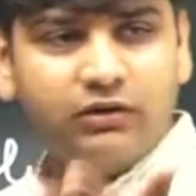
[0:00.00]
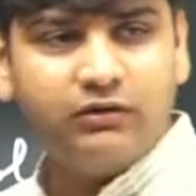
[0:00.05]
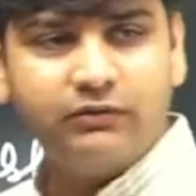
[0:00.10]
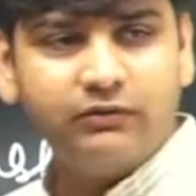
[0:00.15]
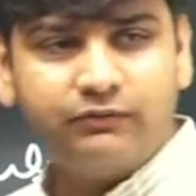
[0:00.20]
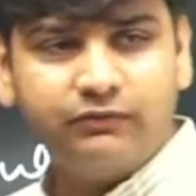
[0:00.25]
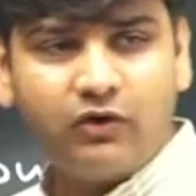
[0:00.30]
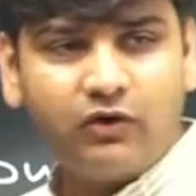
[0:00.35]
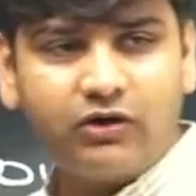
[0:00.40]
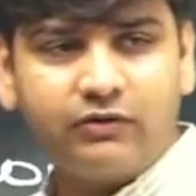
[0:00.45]

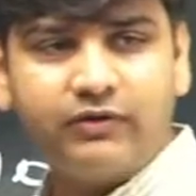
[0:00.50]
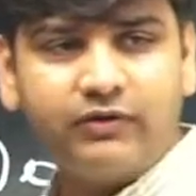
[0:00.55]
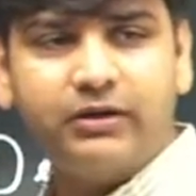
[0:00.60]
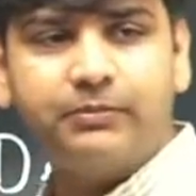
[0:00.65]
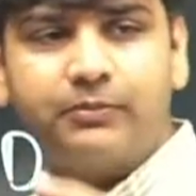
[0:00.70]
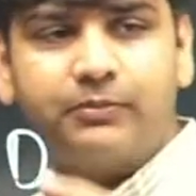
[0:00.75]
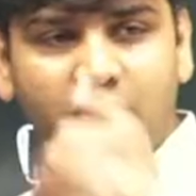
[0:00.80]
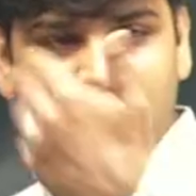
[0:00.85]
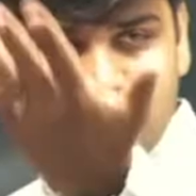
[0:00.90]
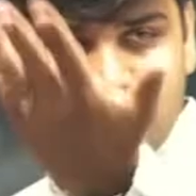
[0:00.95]
forward
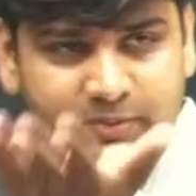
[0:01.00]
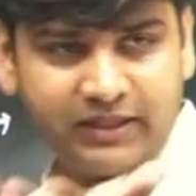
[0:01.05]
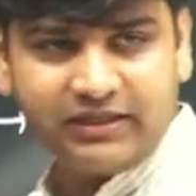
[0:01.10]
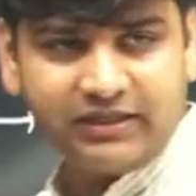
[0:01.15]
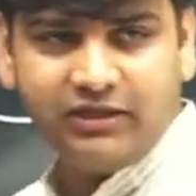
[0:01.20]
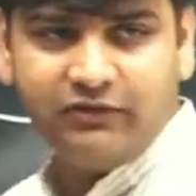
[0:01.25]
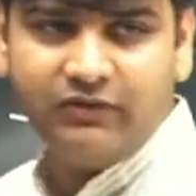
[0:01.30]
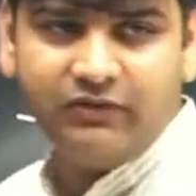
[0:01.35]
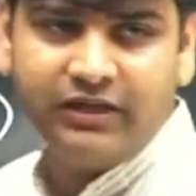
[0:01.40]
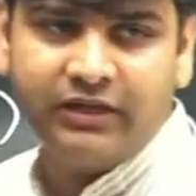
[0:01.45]

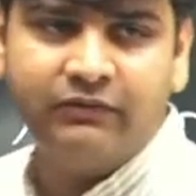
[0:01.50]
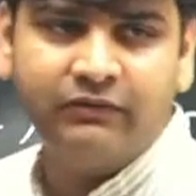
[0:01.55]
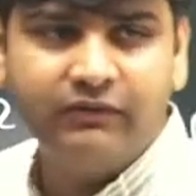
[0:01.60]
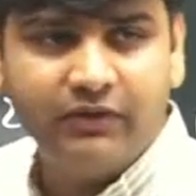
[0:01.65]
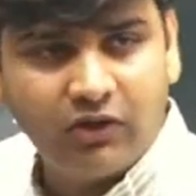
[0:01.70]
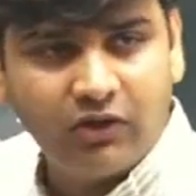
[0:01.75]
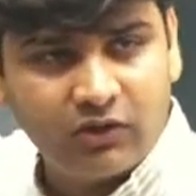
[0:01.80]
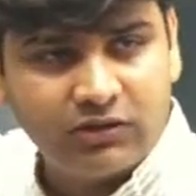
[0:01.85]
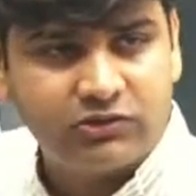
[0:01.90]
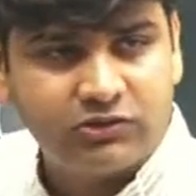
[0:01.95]
prospectively will
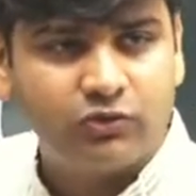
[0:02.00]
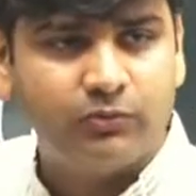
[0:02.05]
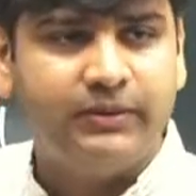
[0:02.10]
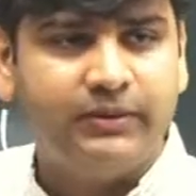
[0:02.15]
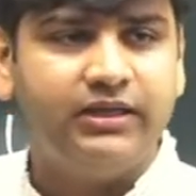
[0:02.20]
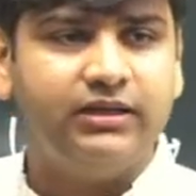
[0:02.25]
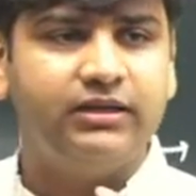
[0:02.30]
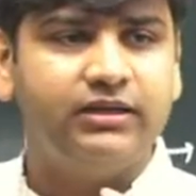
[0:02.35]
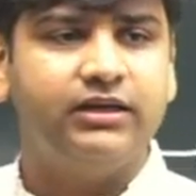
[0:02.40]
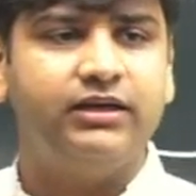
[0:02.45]
also
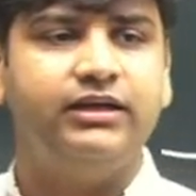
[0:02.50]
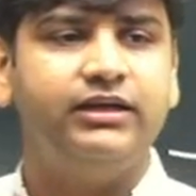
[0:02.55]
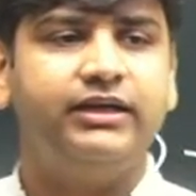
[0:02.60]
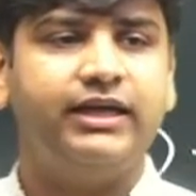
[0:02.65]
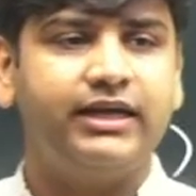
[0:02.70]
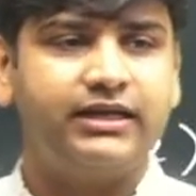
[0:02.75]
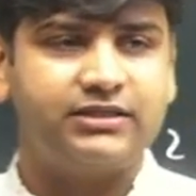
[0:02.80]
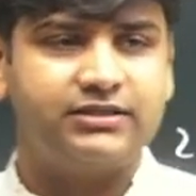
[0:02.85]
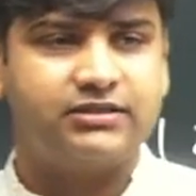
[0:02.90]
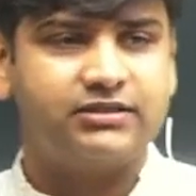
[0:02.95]
be
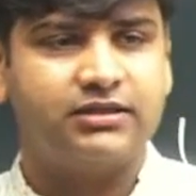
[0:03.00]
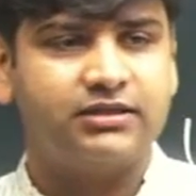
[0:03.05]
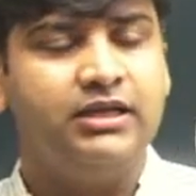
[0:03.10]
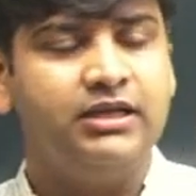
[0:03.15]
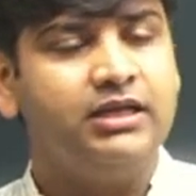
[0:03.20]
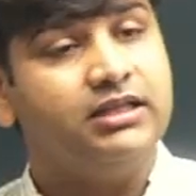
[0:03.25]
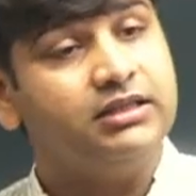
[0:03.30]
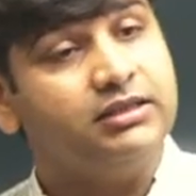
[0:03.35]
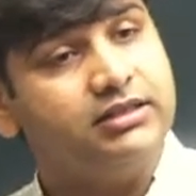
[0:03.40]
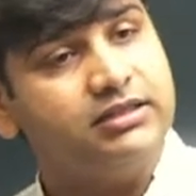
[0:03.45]
taxed.
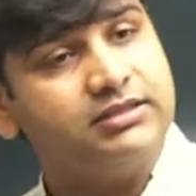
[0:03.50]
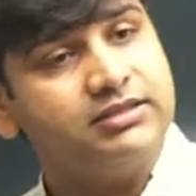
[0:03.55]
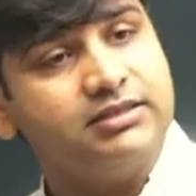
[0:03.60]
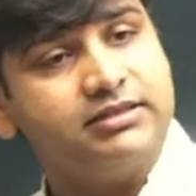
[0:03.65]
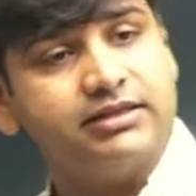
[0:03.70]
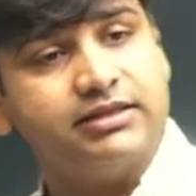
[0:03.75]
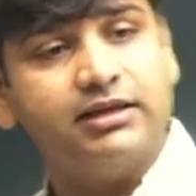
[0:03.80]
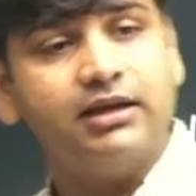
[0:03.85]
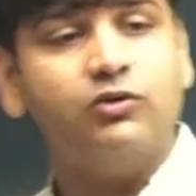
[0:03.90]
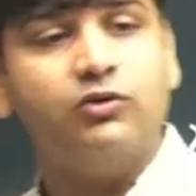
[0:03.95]
This is
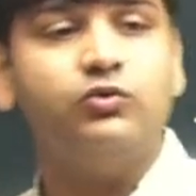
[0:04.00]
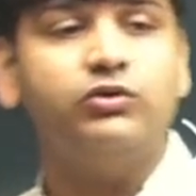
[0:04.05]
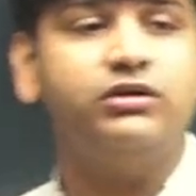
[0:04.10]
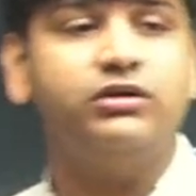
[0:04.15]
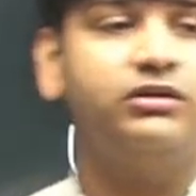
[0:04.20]
allowed.